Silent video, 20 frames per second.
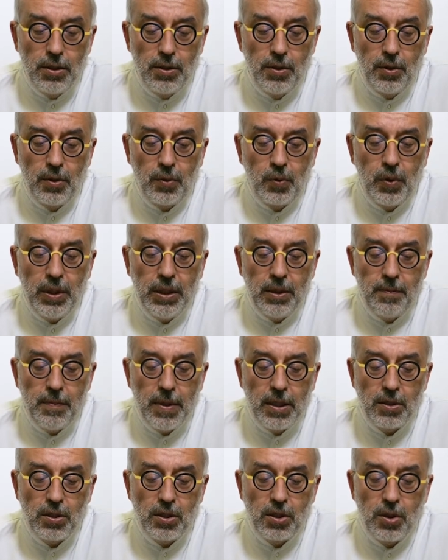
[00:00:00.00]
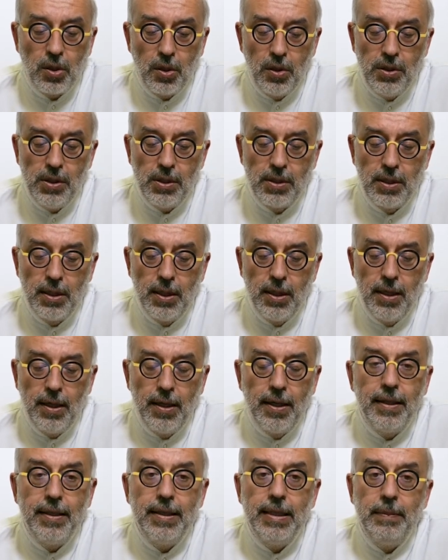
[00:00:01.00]
The treatment choice
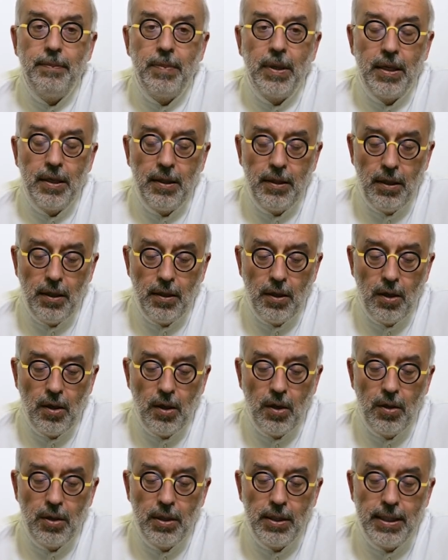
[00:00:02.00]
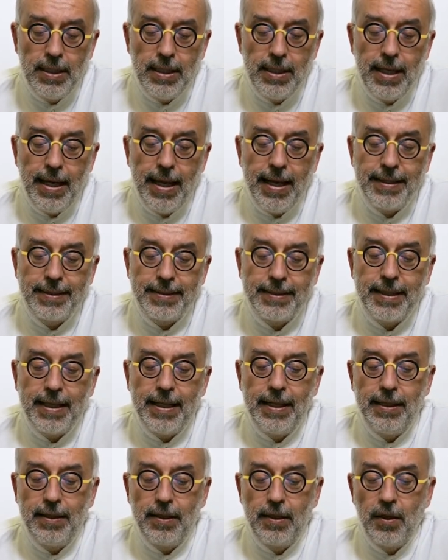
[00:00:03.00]
depend on the
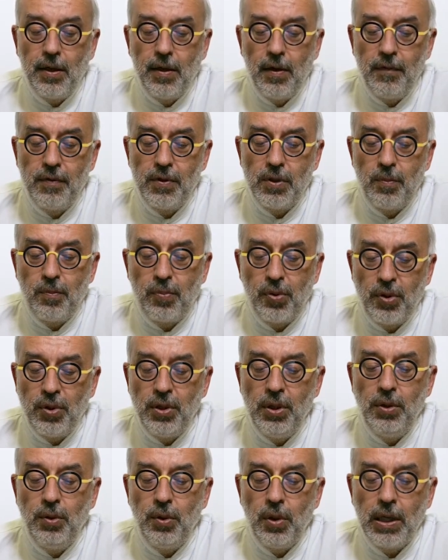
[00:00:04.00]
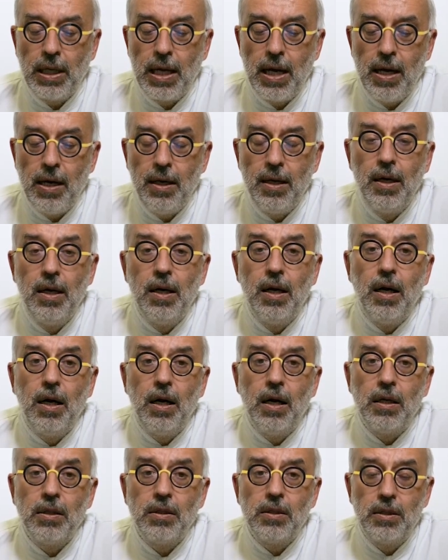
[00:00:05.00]
extent of the proteinuria
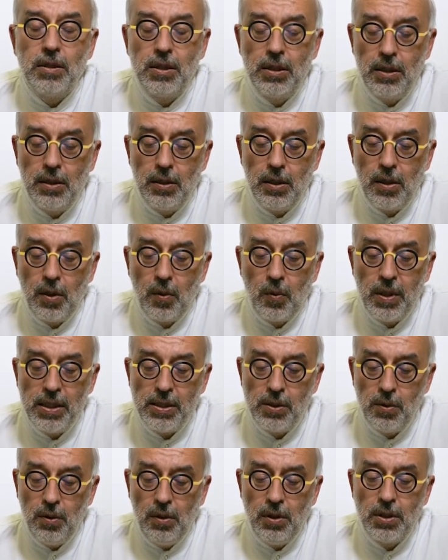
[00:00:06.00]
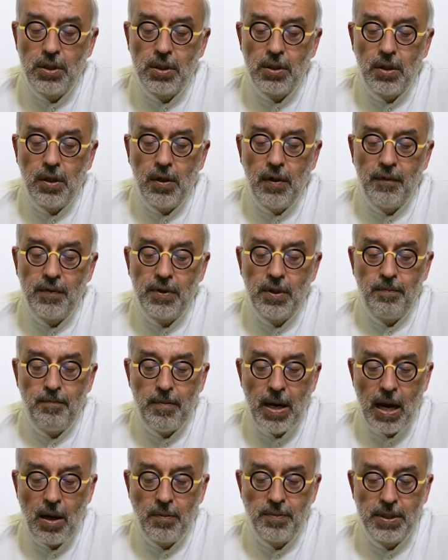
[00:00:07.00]
and the results of the
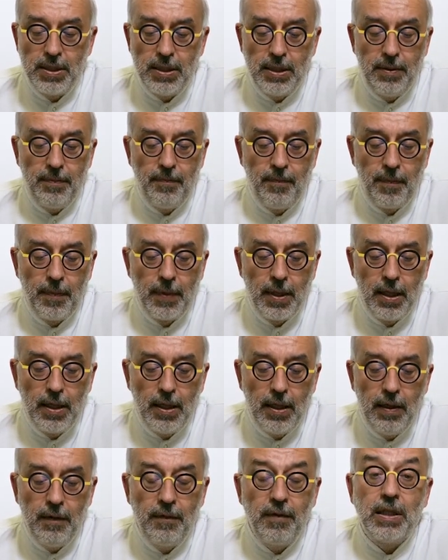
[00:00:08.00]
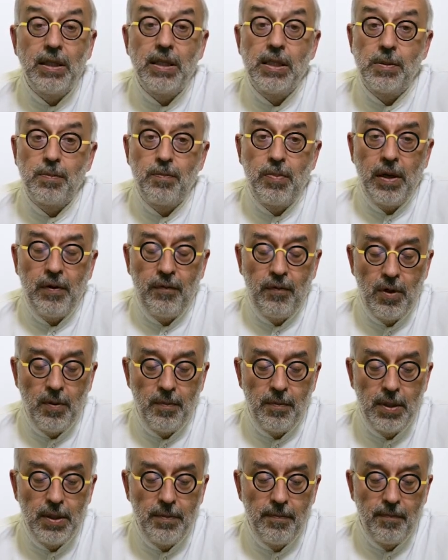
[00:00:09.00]
biopsy if it is
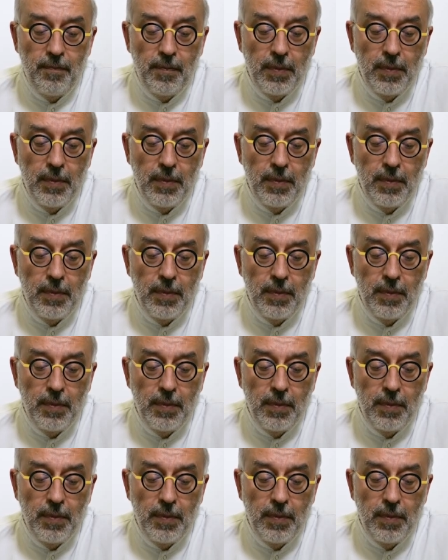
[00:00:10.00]
performed.